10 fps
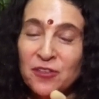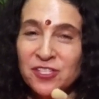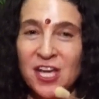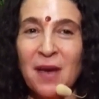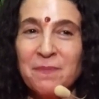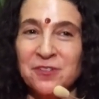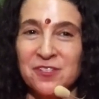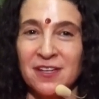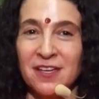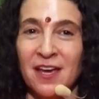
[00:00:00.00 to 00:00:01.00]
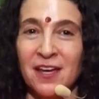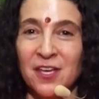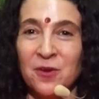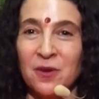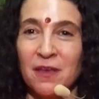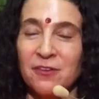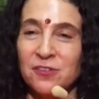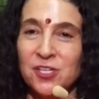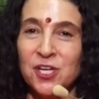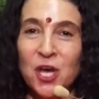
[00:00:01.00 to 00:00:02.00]
the chapters on Jnana Yoga,
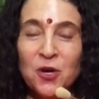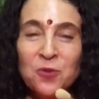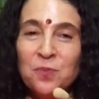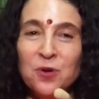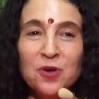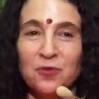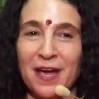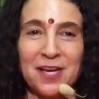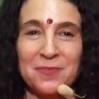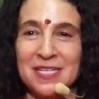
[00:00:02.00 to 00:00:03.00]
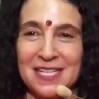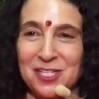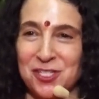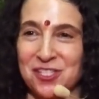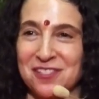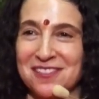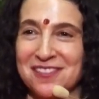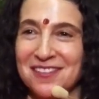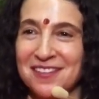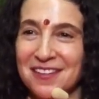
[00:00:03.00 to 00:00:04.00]
there's no book recommendations.